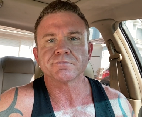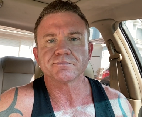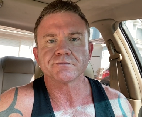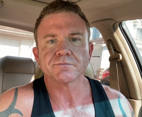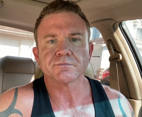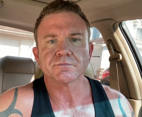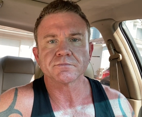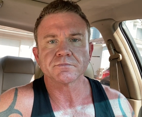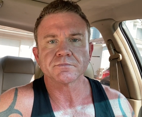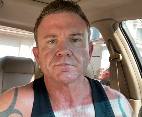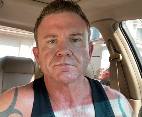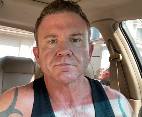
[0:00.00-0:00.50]

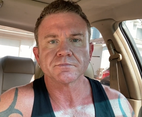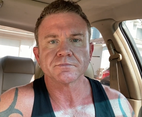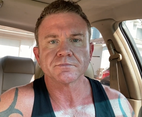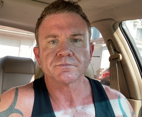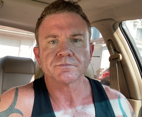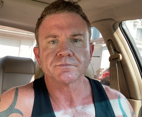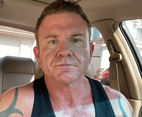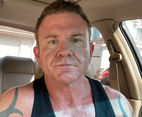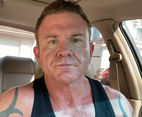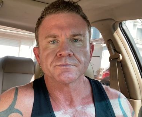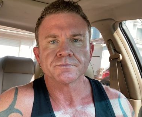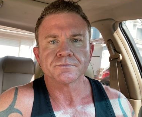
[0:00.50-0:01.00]

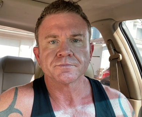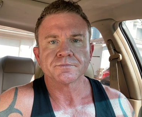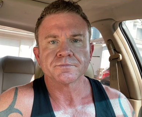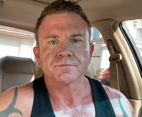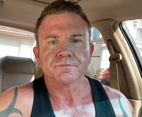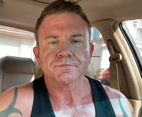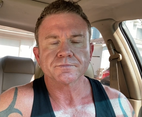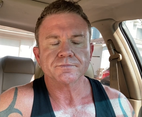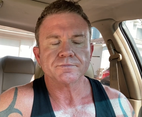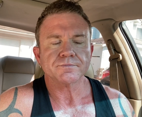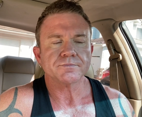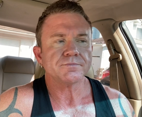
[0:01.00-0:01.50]

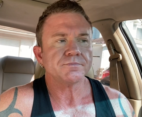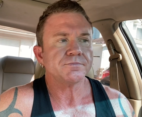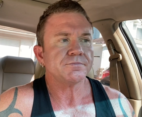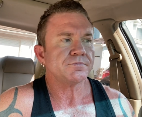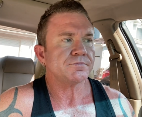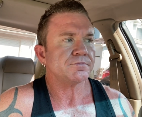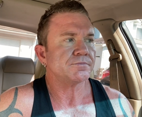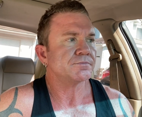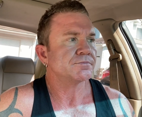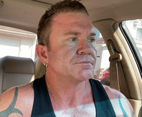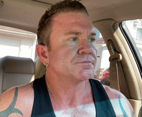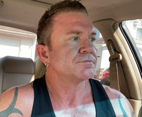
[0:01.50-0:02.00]

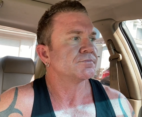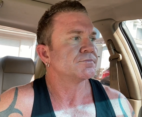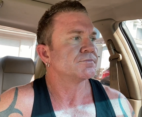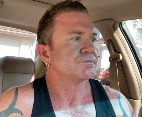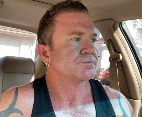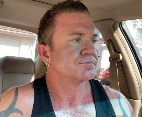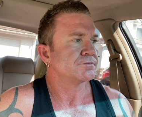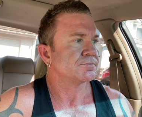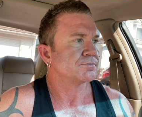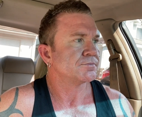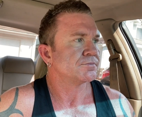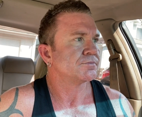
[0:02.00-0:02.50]

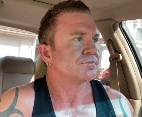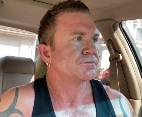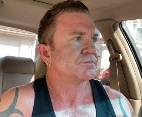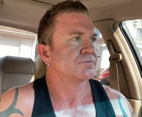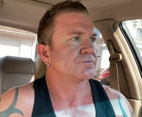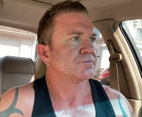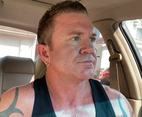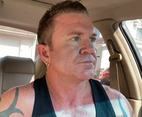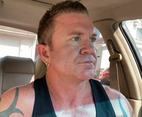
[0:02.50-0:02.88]
Nothing is said.